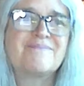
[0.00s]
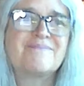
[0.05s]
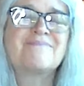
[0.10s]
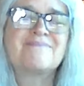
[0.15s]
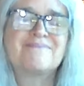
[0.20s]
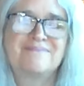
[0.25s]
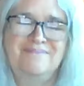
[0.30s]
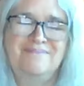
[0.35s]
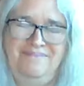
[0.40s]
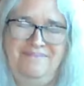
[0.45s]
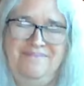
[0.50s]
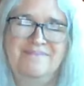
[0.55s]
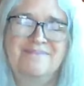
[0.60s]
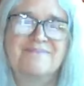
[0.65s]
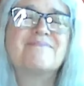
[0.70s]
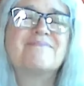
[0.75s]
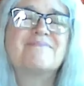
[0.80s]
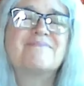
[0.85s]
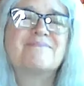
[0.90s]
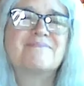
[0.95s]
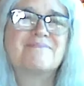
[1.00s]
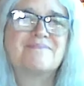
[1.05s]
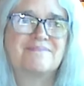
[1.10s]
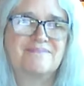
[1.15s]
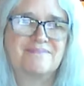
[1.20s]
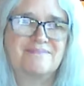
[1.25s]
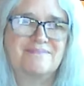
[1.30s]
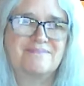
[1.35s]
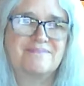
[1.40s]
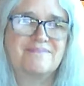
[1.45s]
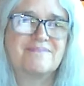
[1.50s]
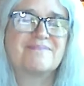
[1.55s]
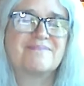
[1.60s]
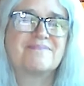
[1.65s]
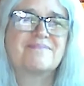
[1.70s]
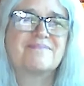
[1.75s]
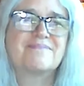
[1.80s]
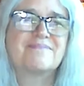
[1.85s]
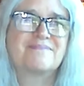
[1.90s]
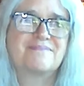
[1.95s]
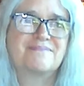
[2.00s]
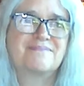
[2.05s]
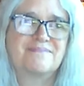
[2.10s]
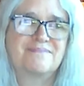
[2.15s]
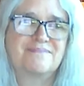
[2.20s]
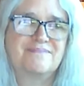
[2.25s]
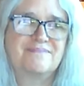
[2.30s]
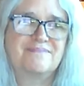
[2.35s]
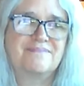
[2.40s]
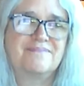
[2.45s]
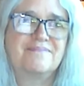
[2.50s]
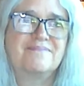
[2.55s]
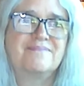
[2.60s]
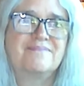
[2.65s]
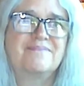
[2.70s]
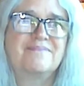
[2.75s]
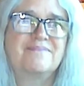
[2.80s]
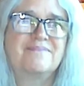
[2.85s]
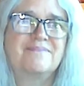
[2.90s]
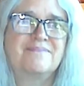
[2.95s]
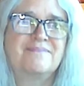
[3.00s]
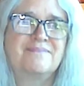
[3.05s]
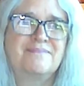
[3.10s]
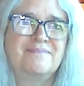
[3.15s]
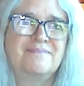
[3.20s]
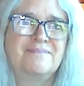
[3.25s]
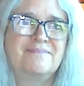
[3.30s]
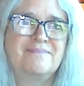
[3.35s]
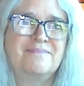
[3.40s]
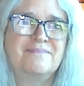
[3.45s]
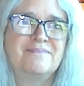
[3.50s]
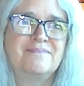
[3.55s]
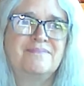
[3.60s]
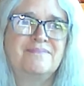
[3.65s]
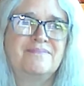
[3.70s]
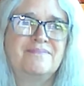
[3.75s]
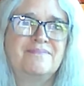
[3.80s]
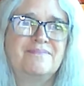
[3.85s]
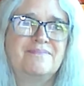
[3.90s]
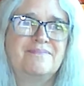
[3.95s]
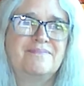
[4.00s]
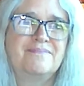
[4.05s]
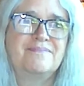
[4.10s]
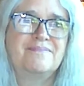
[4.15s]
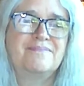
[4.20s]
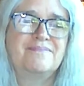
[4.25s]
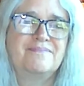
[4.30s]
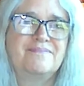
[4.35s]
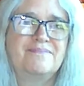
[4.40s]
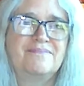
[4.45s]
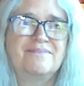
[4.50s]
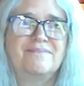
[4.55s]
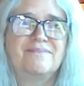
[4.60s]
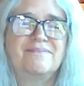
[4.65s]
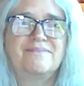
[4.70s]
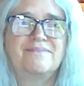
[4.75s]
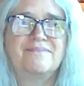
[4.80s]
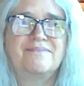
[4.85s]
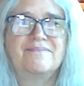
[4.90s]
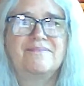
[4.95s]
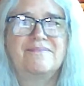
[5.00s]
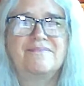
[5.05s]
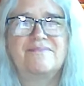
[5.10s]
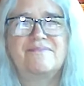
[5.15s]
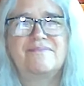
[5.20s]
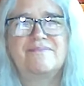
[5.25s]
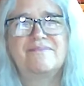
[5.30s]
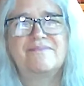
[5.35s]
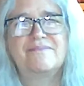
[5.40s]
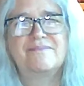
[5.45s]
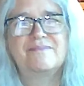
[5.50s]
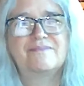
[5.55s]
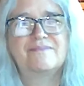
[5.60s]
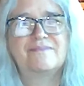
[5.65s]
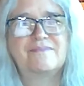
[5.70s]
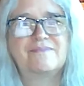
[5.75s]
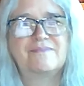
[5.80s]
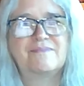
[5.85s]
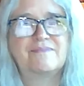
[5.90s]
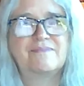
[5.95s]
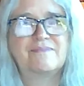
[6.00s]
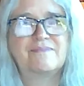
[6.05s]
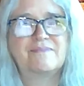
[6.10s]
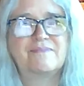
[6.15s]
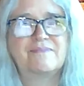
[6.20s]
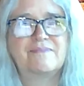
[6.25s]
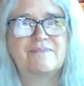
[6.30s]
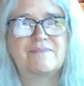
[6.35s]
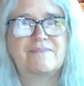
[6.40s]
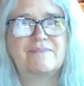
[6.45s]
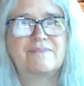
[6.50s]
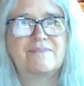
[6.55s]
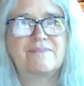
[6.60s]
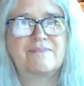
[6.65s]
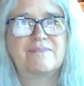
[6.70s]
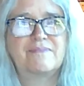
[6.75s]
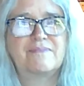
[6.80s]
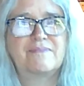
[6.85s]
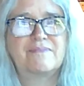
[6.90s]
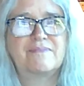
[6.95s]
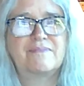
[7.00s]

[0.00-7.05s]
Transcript: The person shown says nothing.